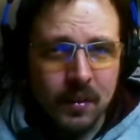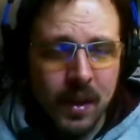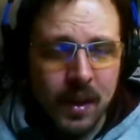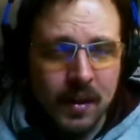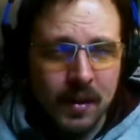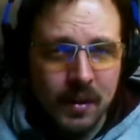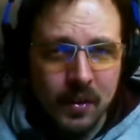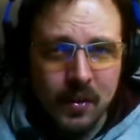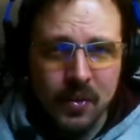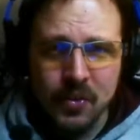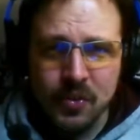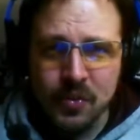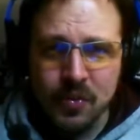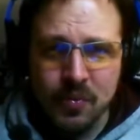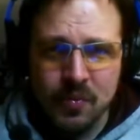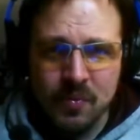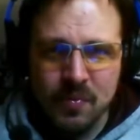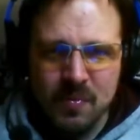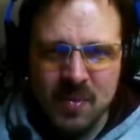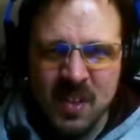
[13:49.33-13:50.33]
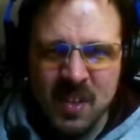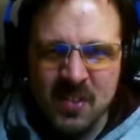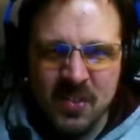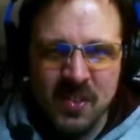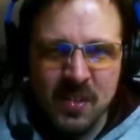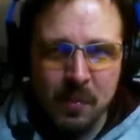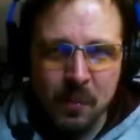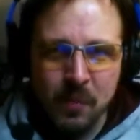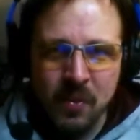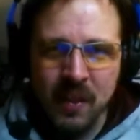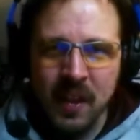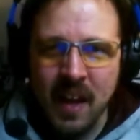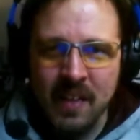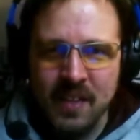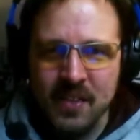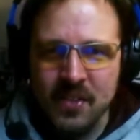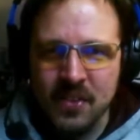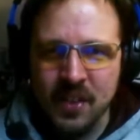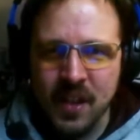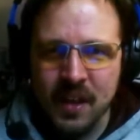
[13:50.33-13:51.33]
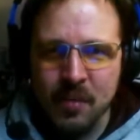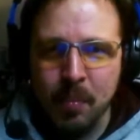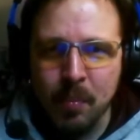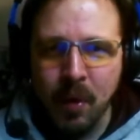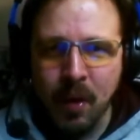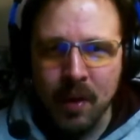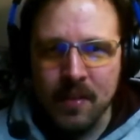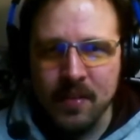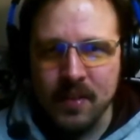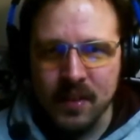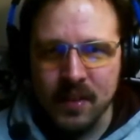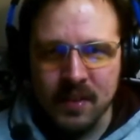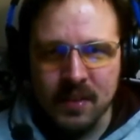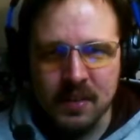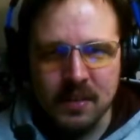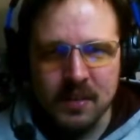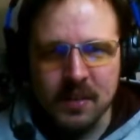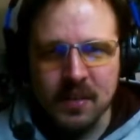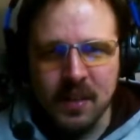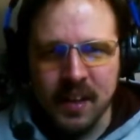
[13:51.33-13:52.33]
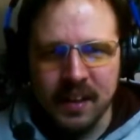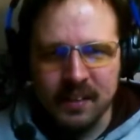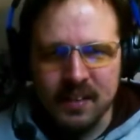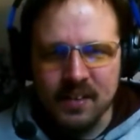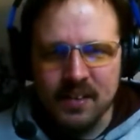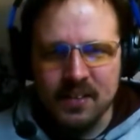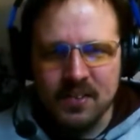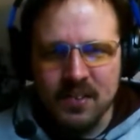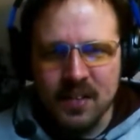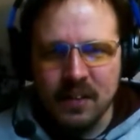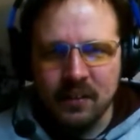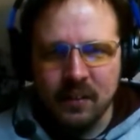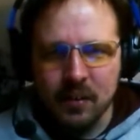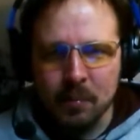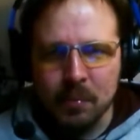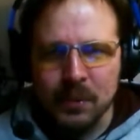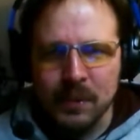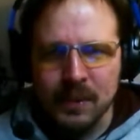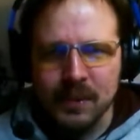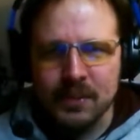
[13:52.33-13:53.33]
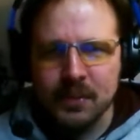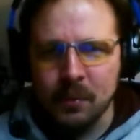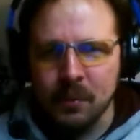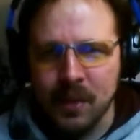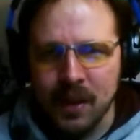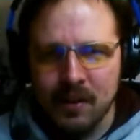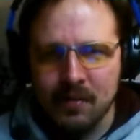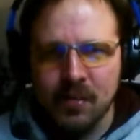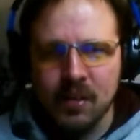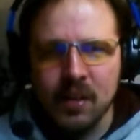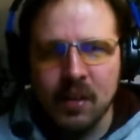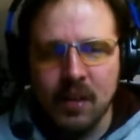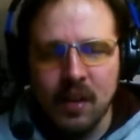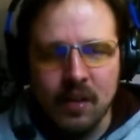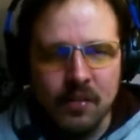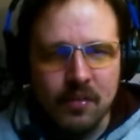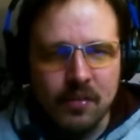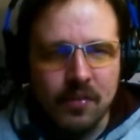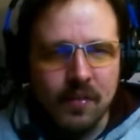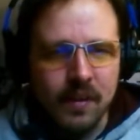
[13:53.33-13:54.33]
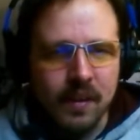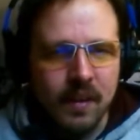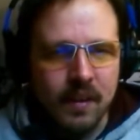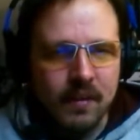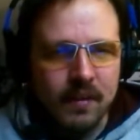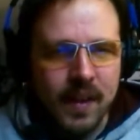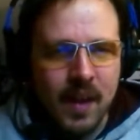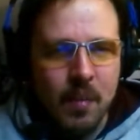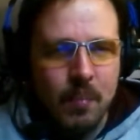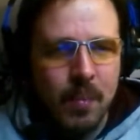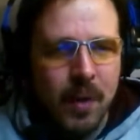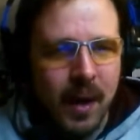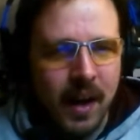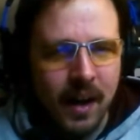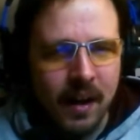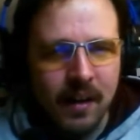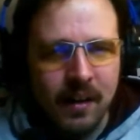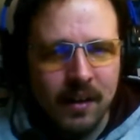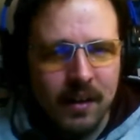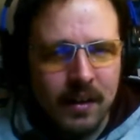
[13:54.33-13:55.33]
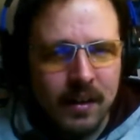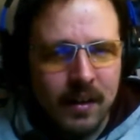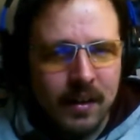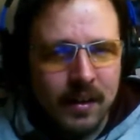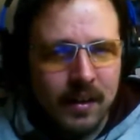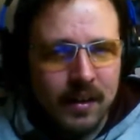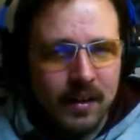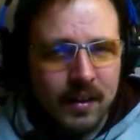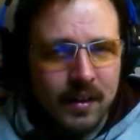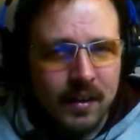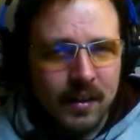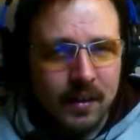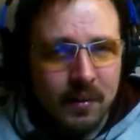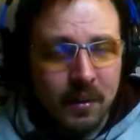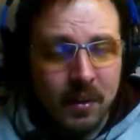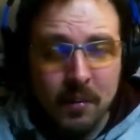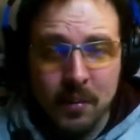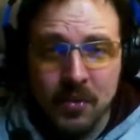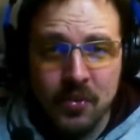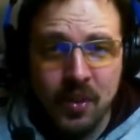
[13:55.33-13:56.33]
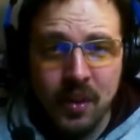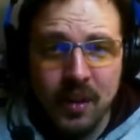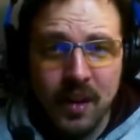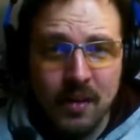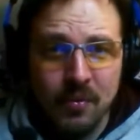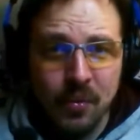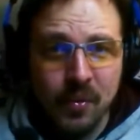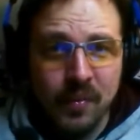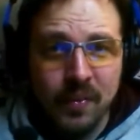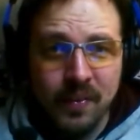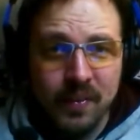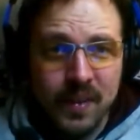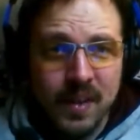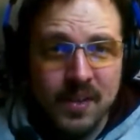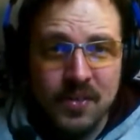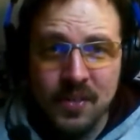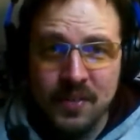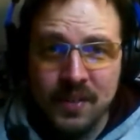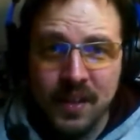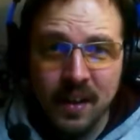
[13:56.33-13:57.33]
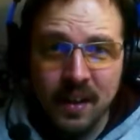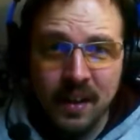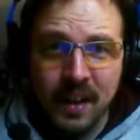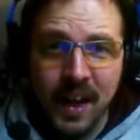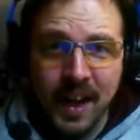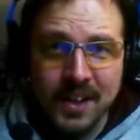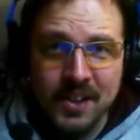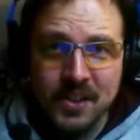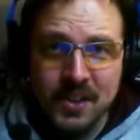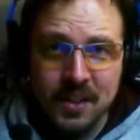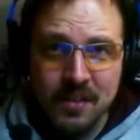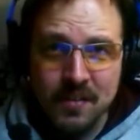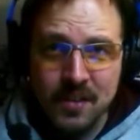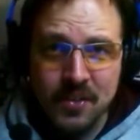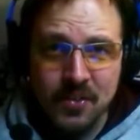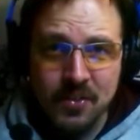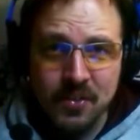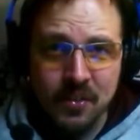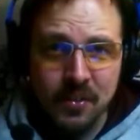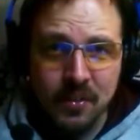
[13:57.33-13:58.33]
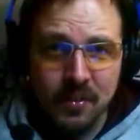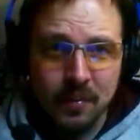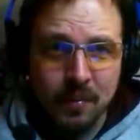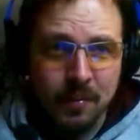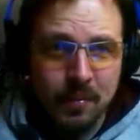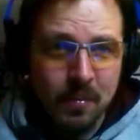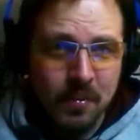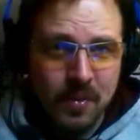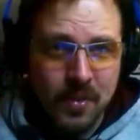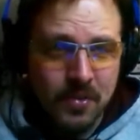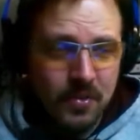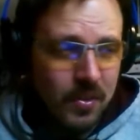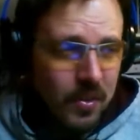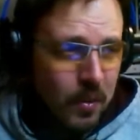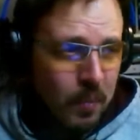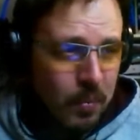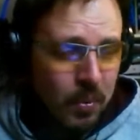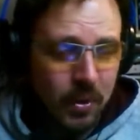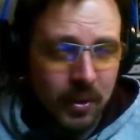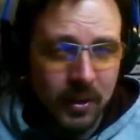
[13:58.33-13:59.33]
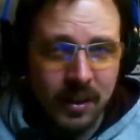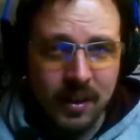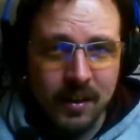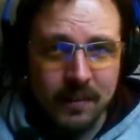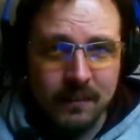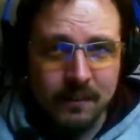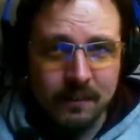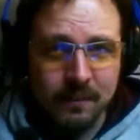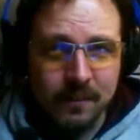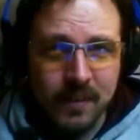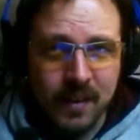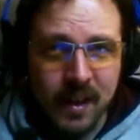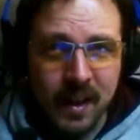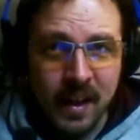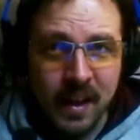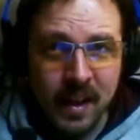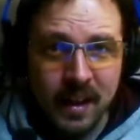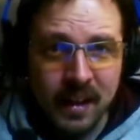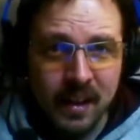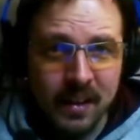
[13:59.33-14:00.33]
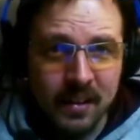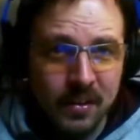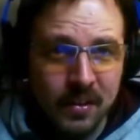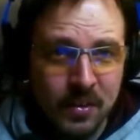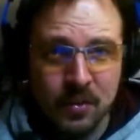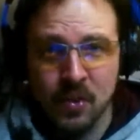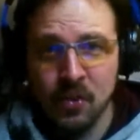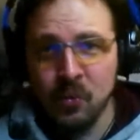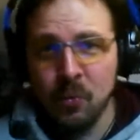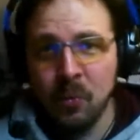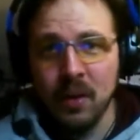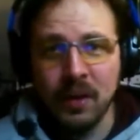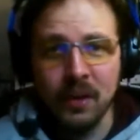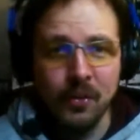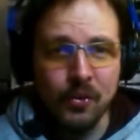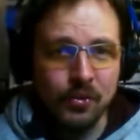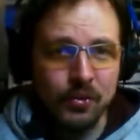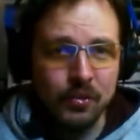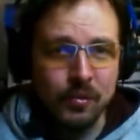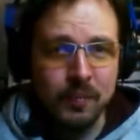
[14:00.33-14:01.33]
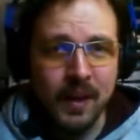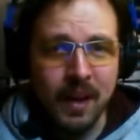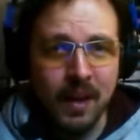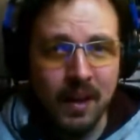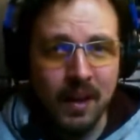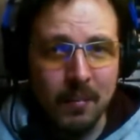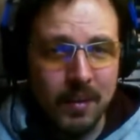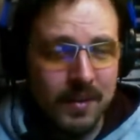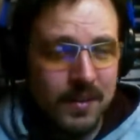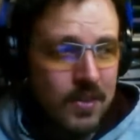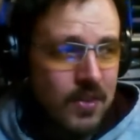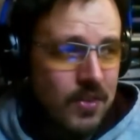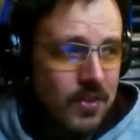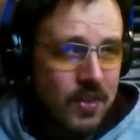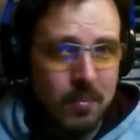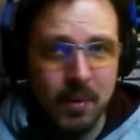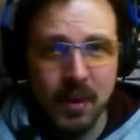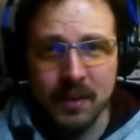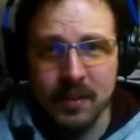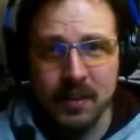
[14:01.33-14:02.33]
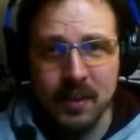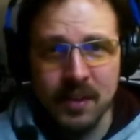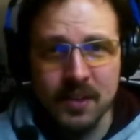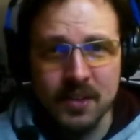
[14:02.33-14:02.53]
the guy that's kind of part of the secret police or whatever of the Empire. We're going to be starting off with his interrogation of this little booger, and who knows where it goes from there. I mean, this is a big